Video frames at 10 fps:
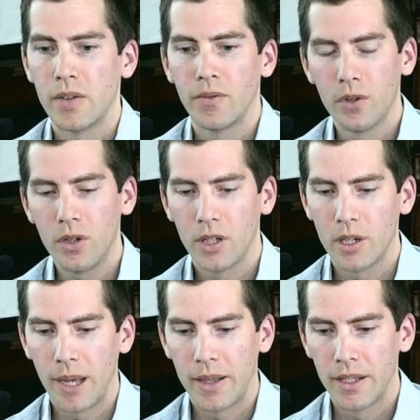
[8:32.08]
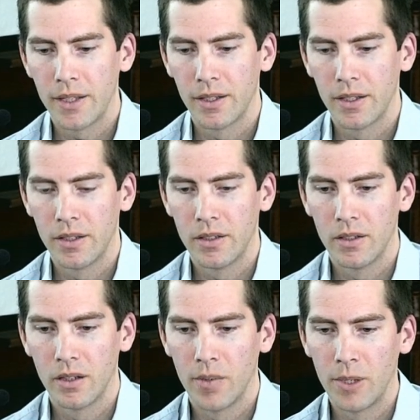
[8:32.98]
I've thought a lot about this, and
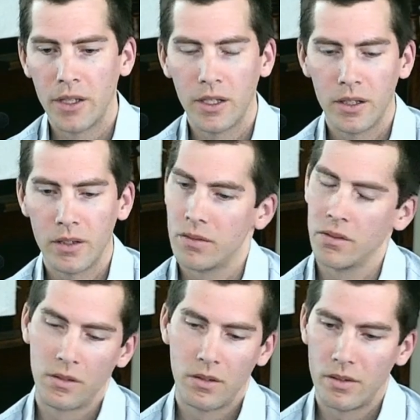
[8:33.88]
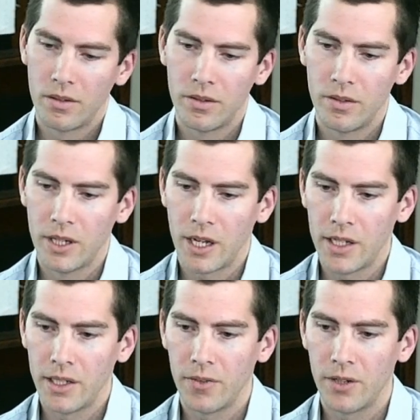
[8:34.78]
I mean the
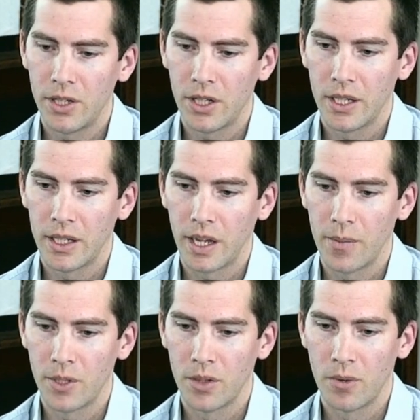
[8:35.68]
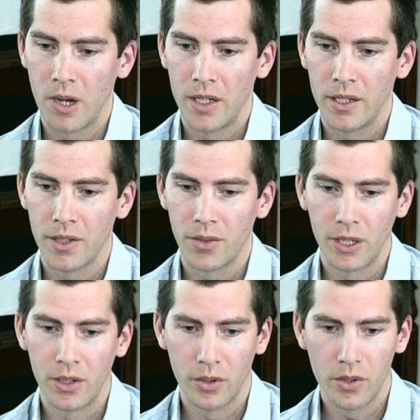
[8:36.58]
kind of definition that comes to mind does
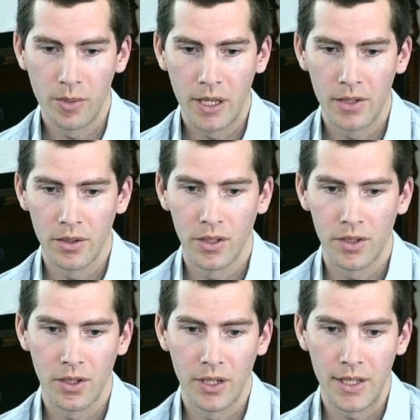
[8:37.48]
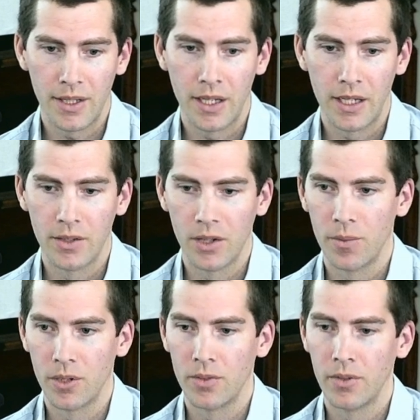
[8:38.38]
ring true to me to a certain extent in
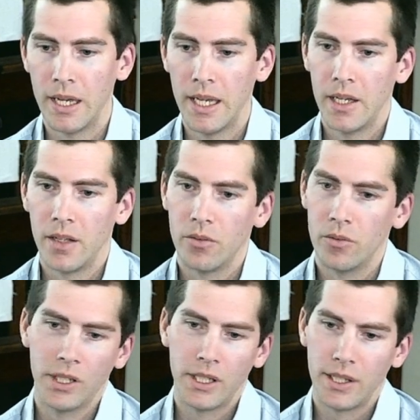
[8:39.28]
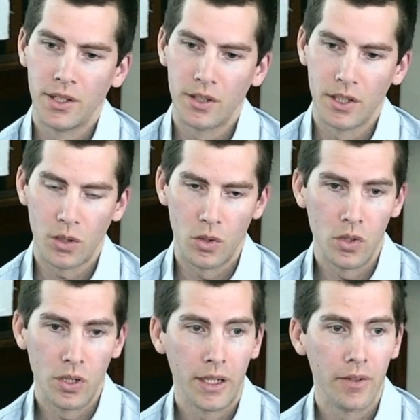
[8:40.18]
terms of really this
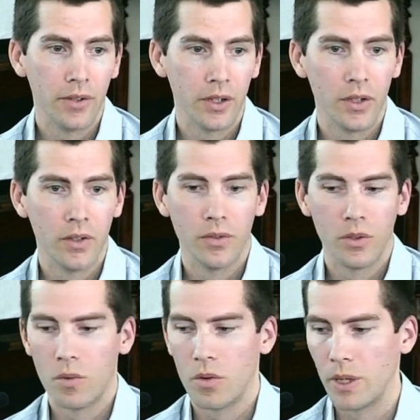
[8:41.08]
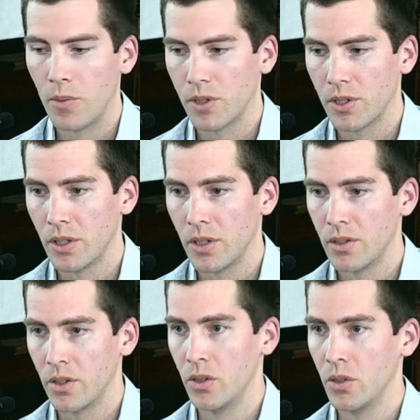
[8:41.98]
calling for what we want
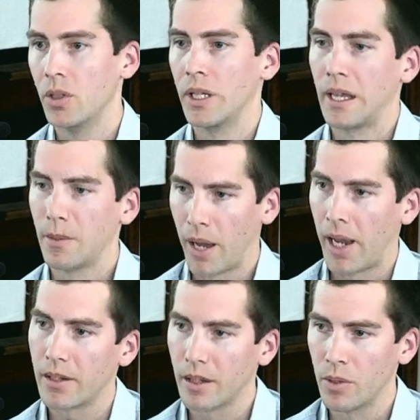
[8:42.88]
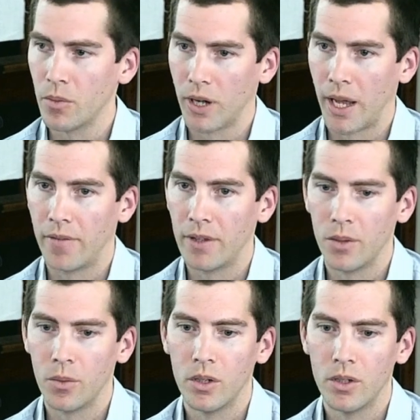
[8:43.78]
to do and the impact that we want to have in
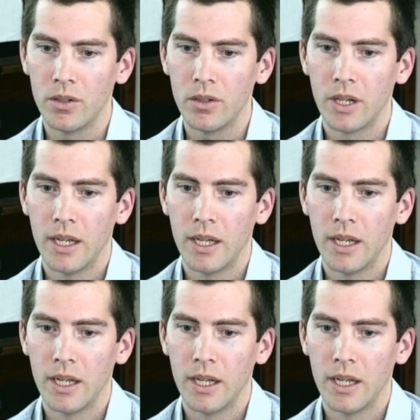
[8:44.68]
the world.